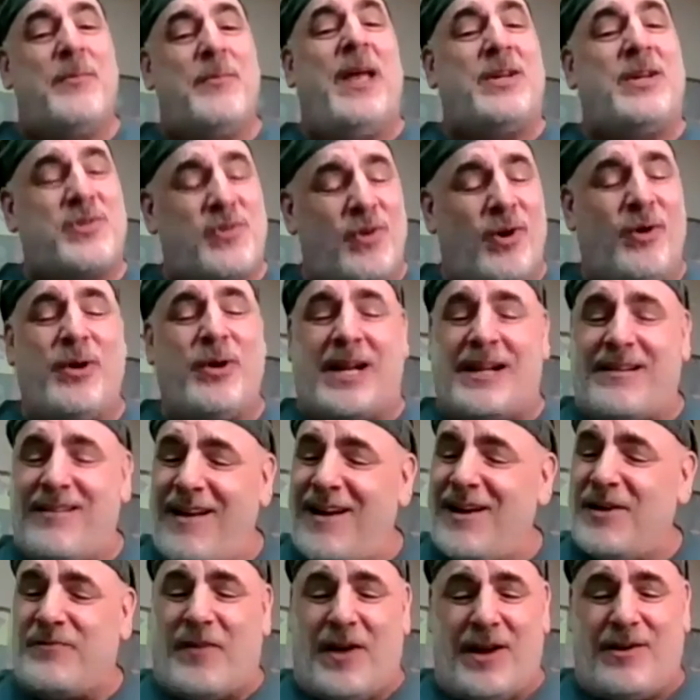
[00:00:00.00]
to make sure we
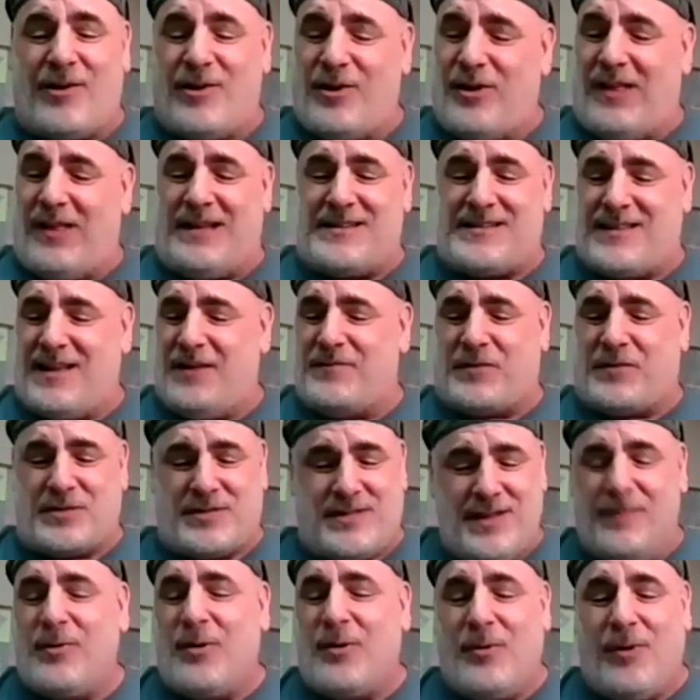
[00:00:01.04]
clarified on all that stuff, because
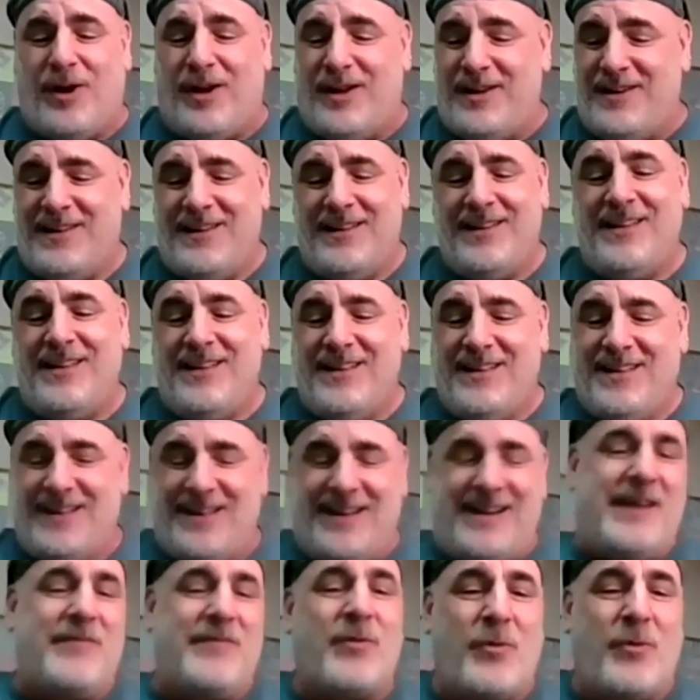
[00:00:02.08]
number one,
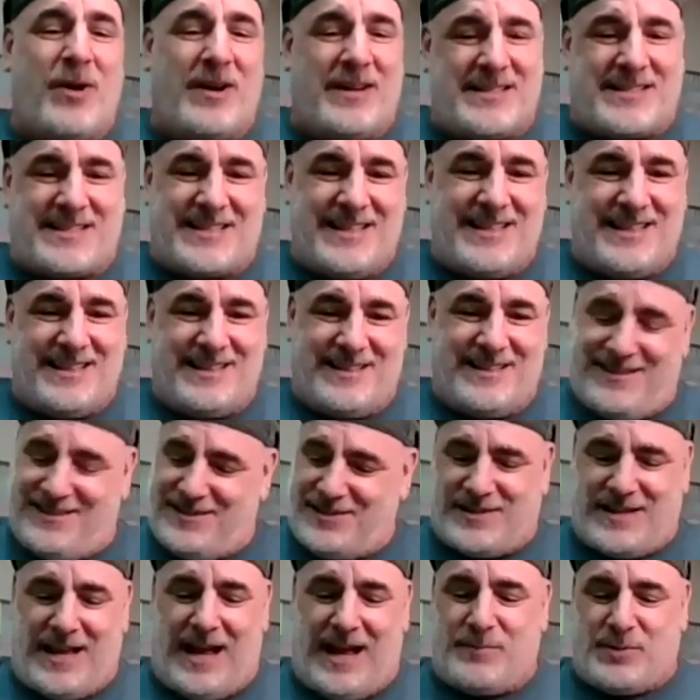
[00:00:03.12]
I never want to see you
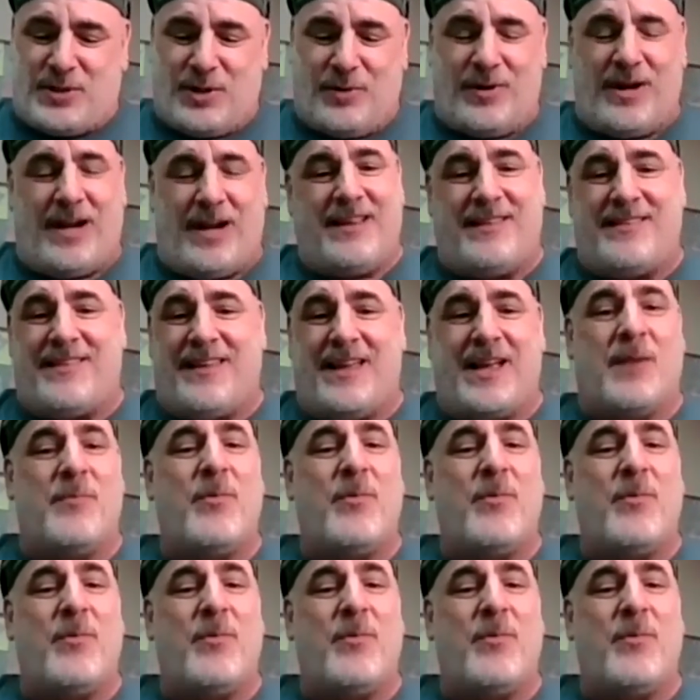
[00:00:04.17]
stop doing anything.